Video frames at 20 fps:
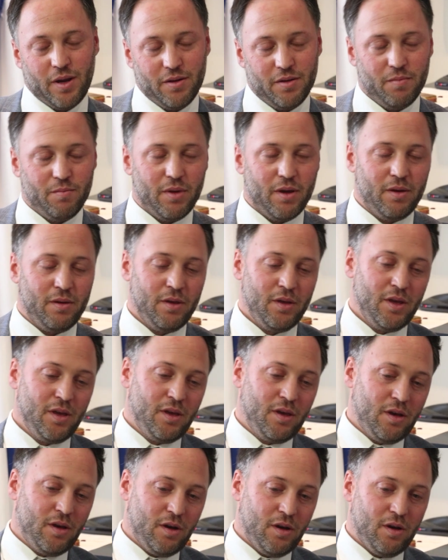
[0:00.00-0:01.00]
did my
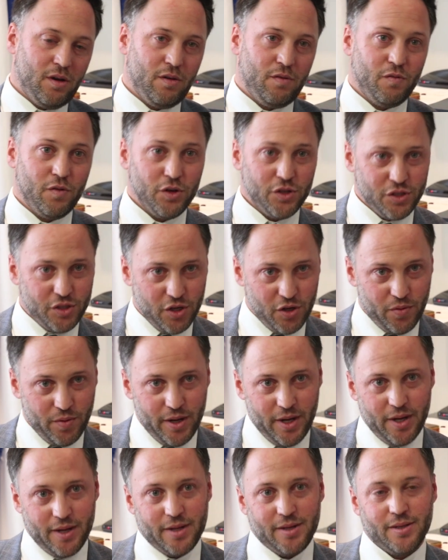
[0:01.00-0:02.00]
first
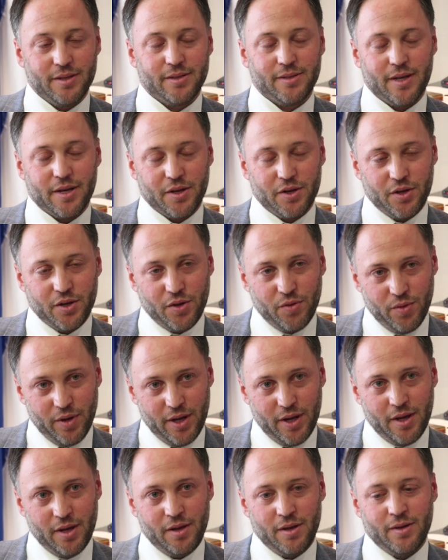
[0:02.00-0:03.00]
degree and I did a second
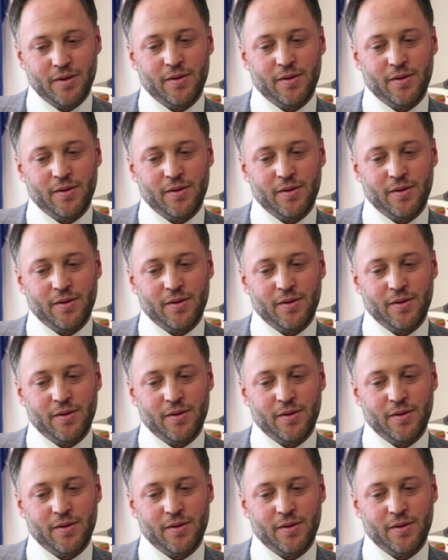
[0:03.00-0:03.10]
degree